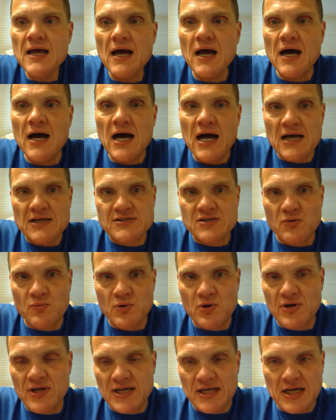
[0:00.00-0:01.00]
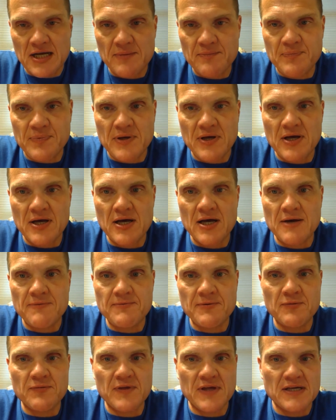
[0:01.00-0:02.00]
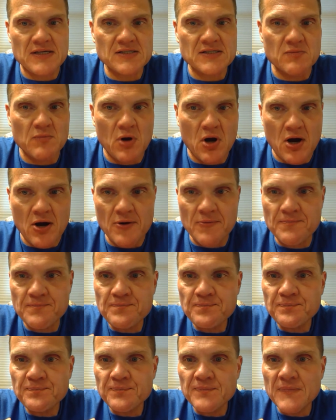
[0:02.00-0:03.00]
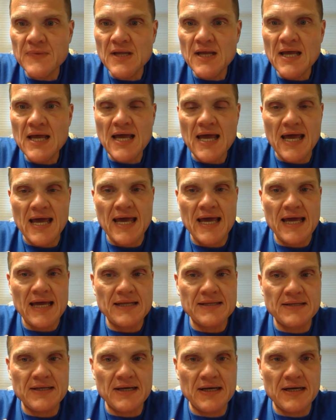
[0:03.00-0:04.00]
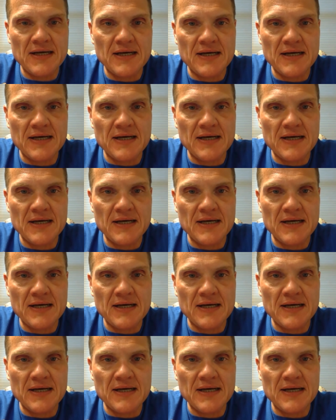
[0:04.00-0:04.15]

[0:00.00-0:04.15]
So we'll hit up a few things tomorrow and do